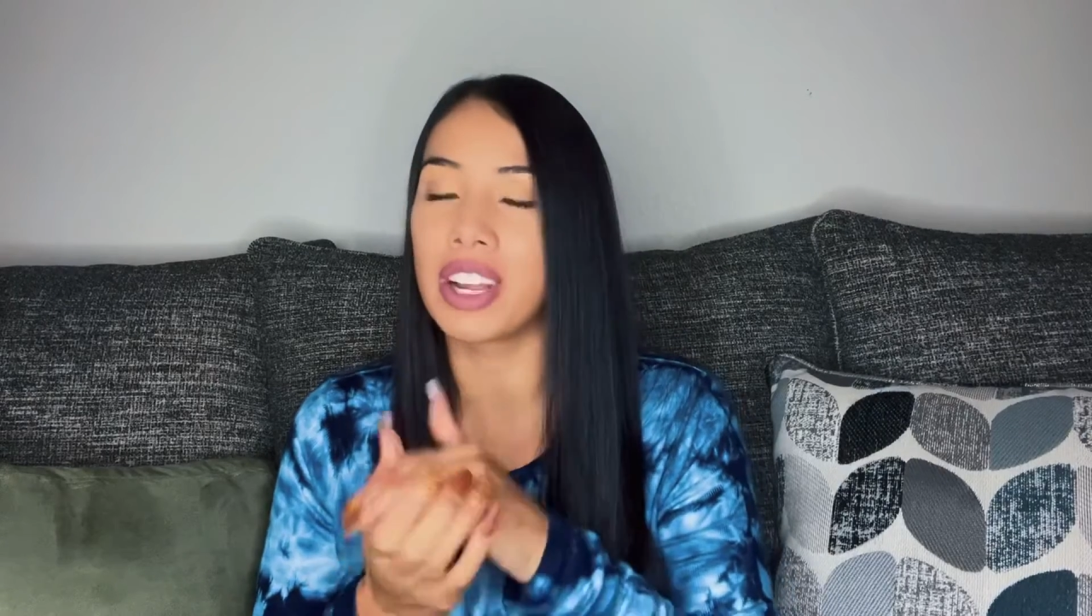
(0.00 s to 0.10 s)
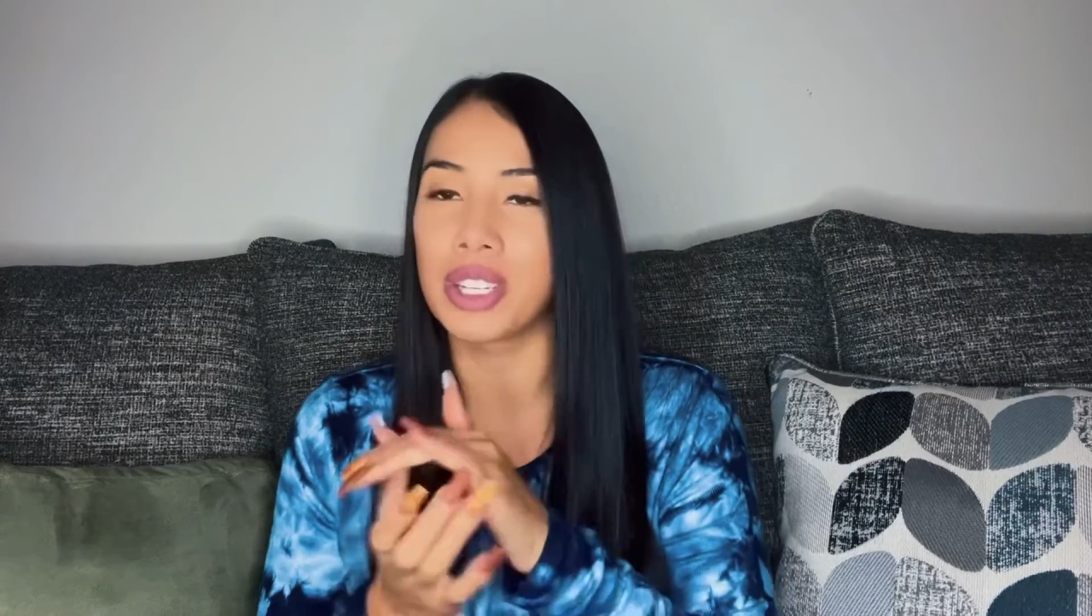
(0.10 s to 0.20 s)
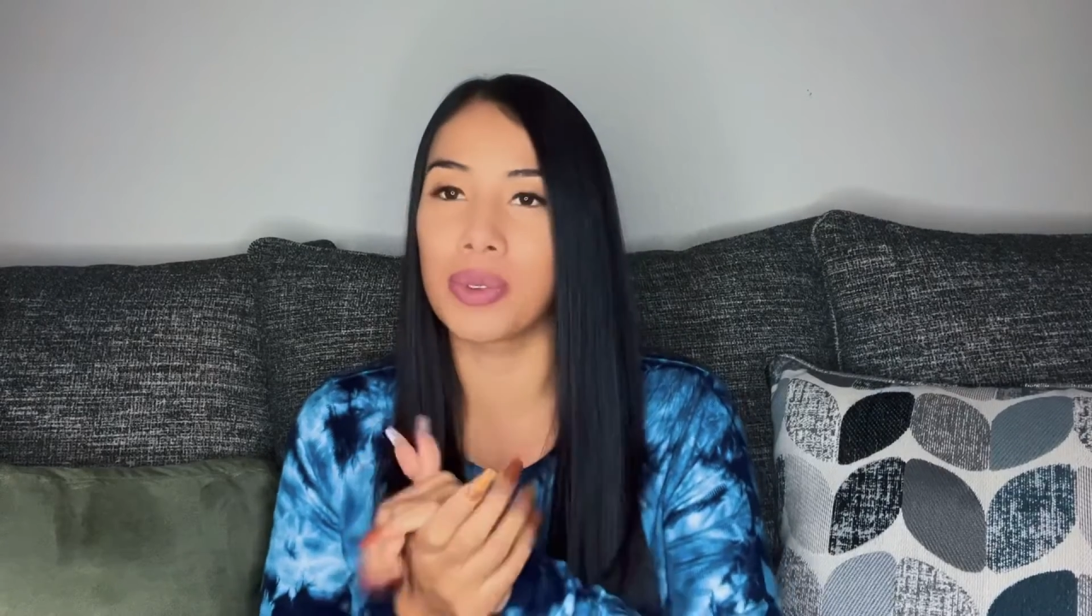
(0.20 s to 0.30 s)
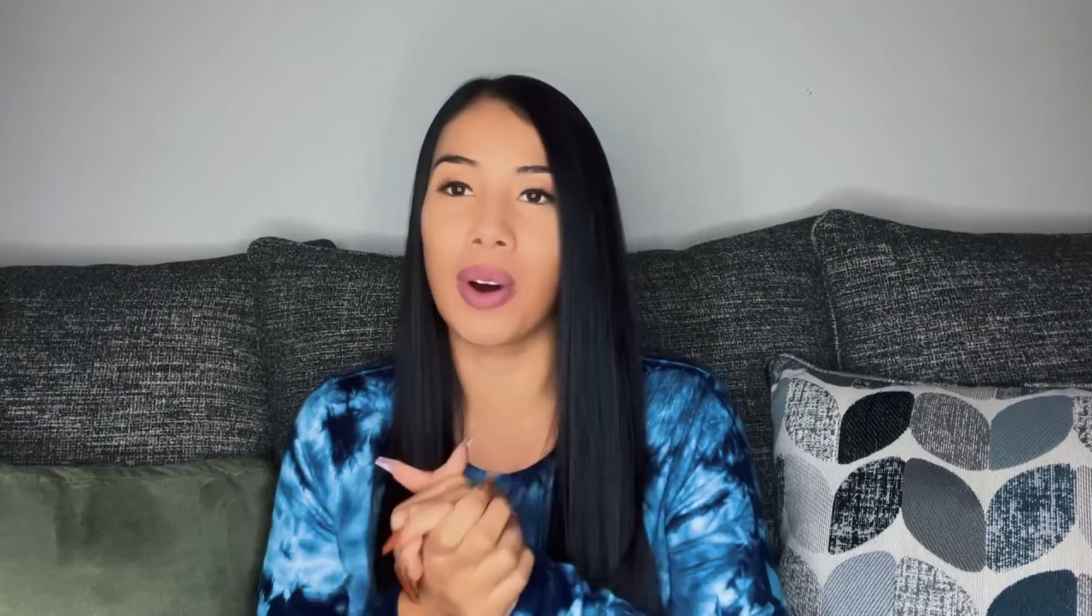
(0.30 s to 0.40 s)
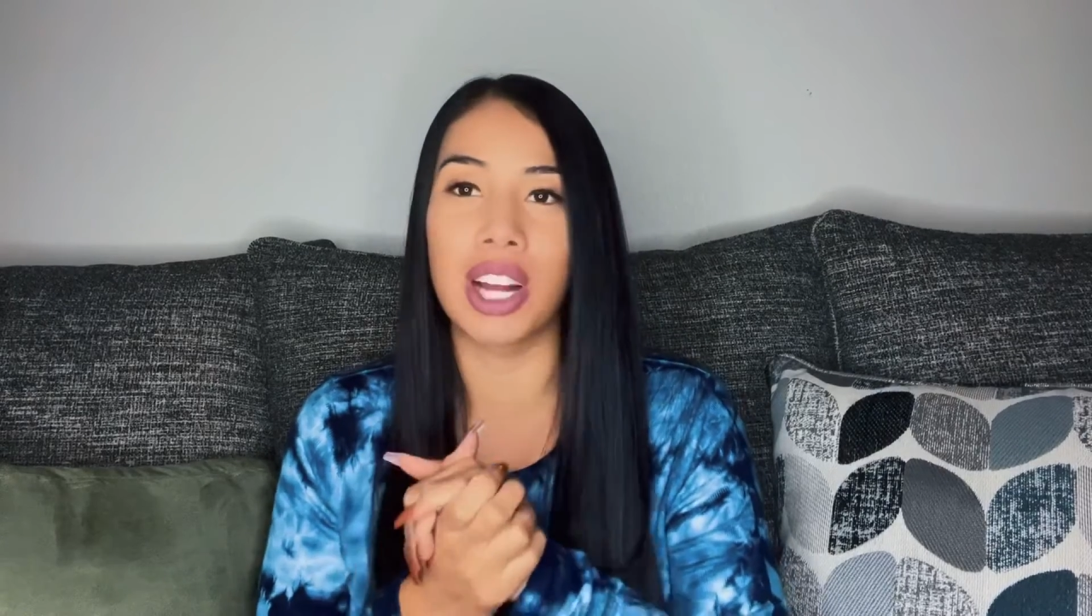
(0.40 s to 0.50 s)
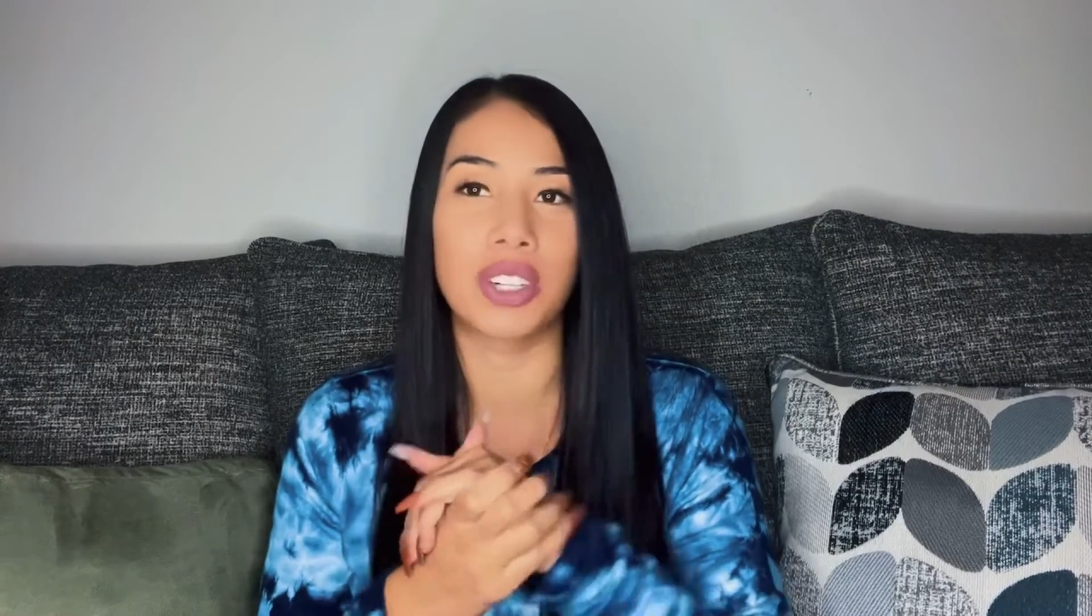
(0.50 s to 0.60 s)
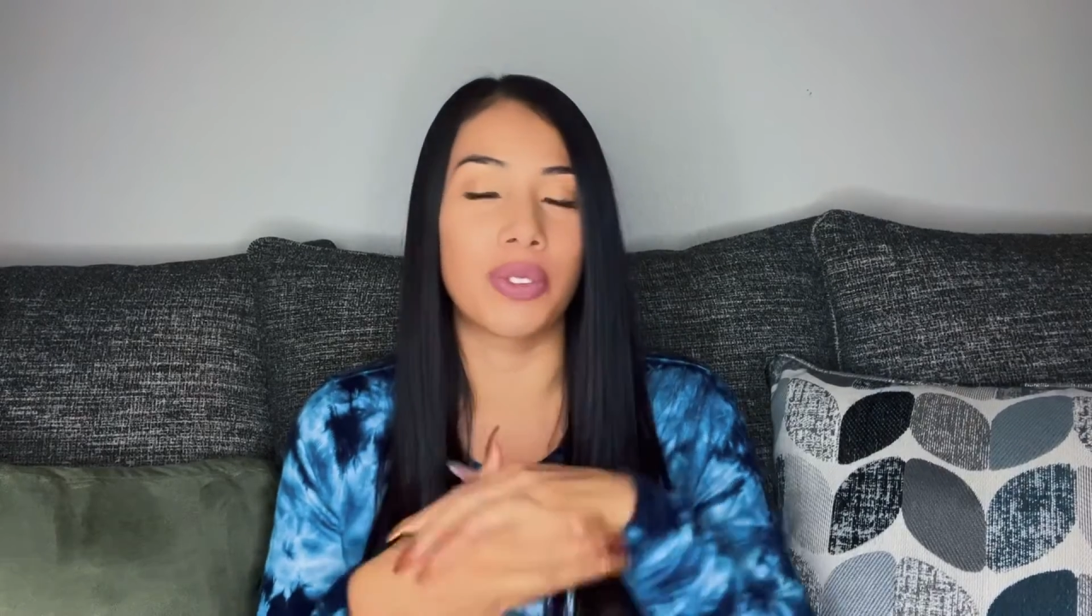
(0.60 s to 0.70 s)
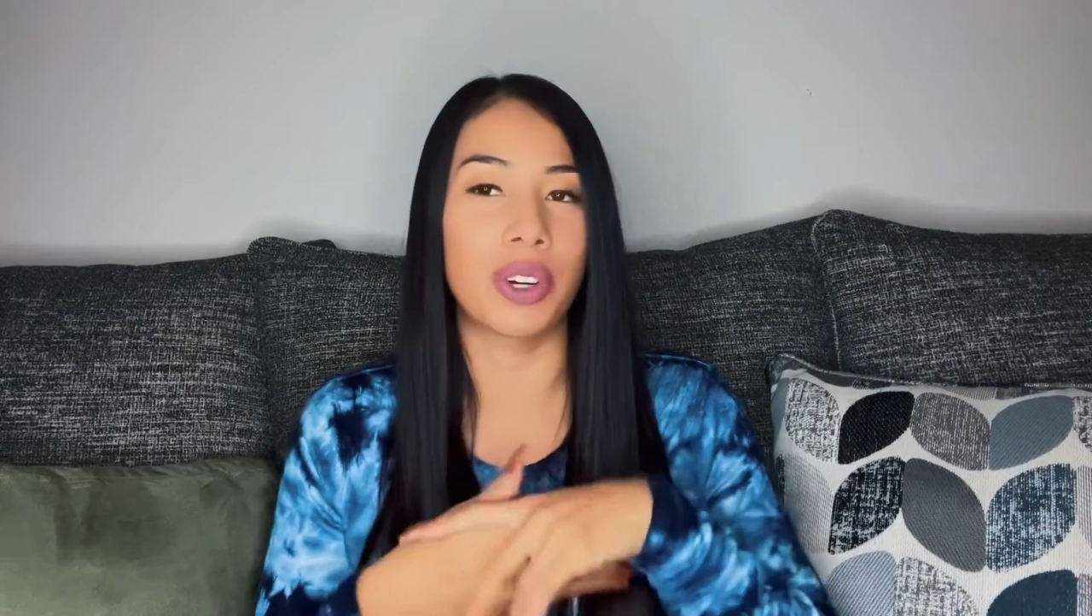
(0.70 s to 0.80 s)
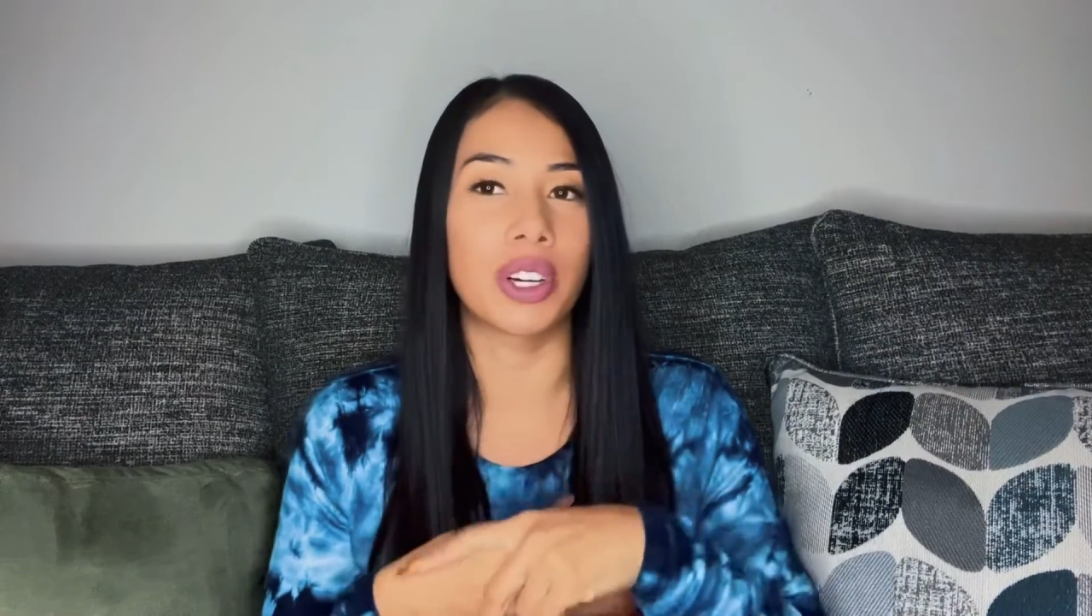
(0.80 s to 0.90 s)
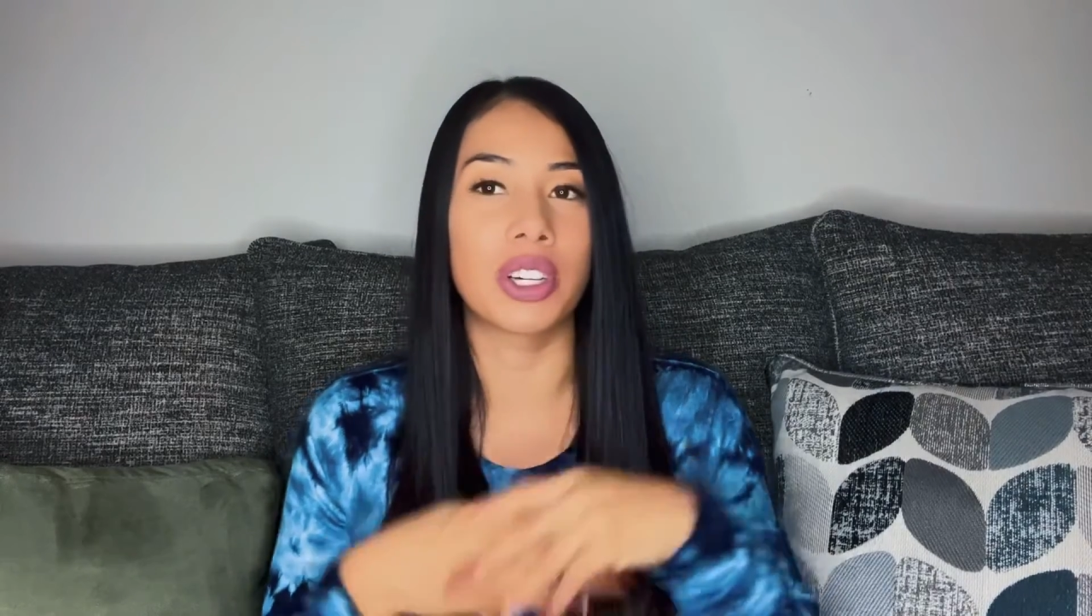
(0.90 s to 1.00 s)
to watch for
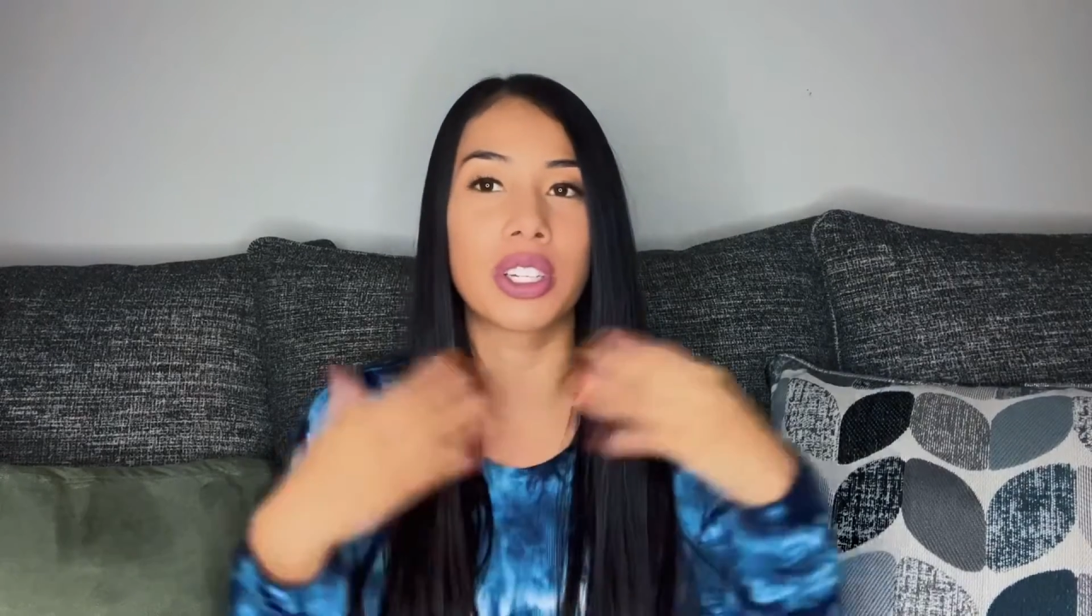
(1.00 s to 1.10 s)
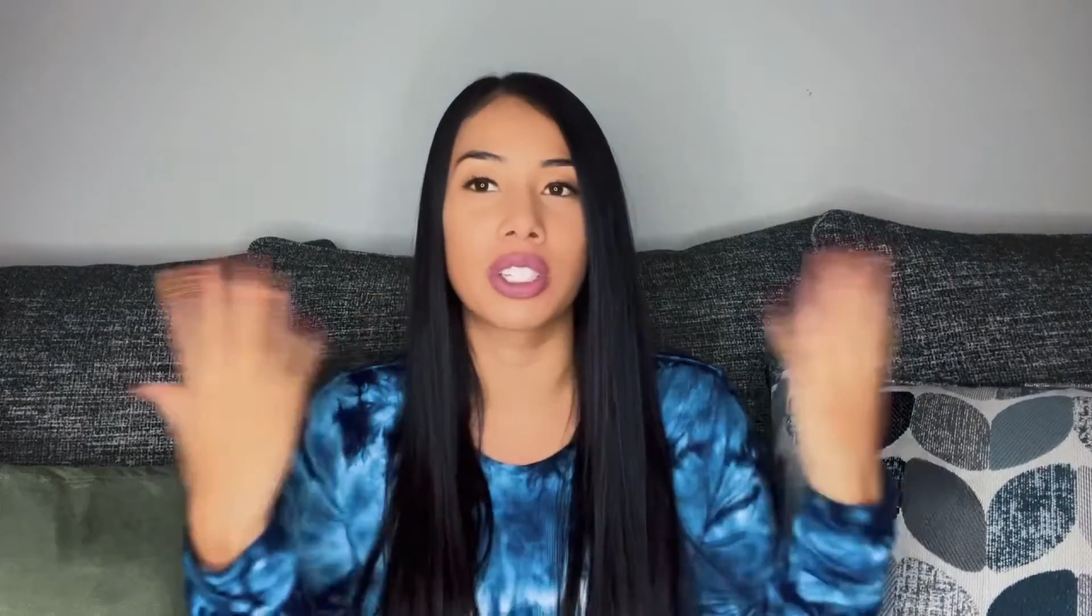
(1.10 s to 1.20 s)
your